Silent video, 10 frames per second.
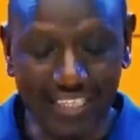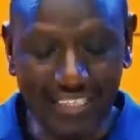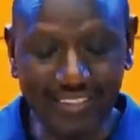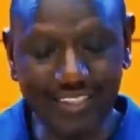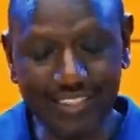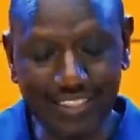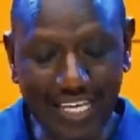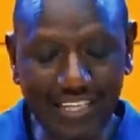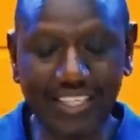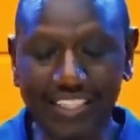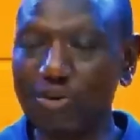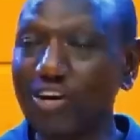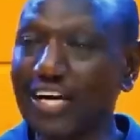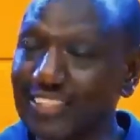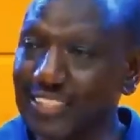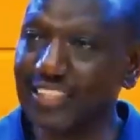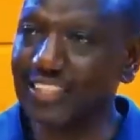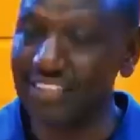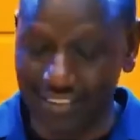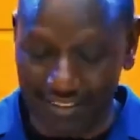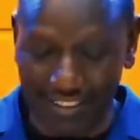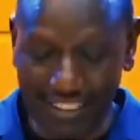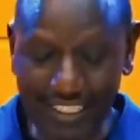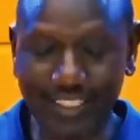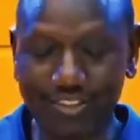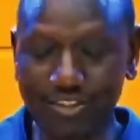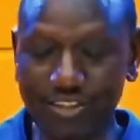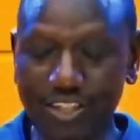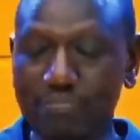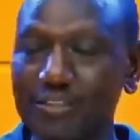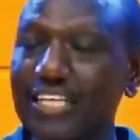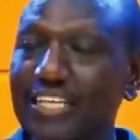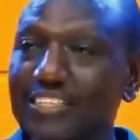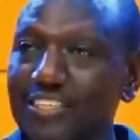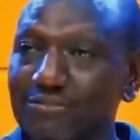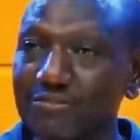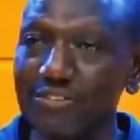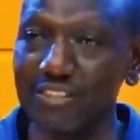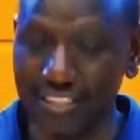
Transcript: It is neither democratic, it is not representative,